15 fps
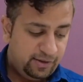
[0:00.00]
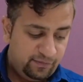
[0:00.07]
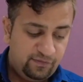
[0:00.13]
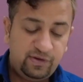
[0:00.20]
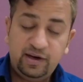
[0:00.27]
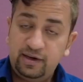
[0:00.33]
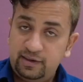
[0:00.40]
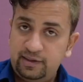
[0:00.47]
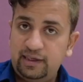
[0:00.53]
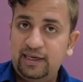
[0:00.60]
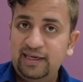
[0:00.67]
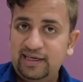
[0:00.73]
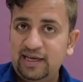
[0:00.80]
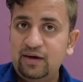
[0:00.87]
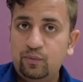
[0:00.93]
where
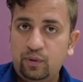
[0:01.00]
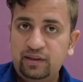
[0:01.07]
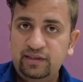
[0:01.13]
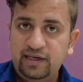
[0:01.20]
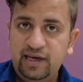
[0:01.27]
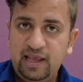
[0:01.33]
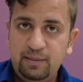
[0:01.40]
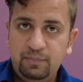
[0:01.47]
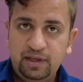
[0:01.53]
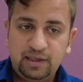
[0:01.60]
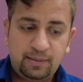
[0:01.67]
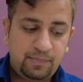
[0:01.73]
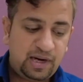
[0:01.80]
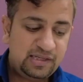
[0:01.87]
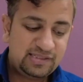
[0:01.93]
it can run the DML
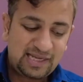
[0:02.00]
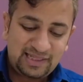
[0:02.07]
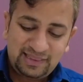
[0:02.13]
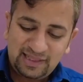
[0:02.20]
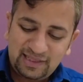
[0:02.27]
commands and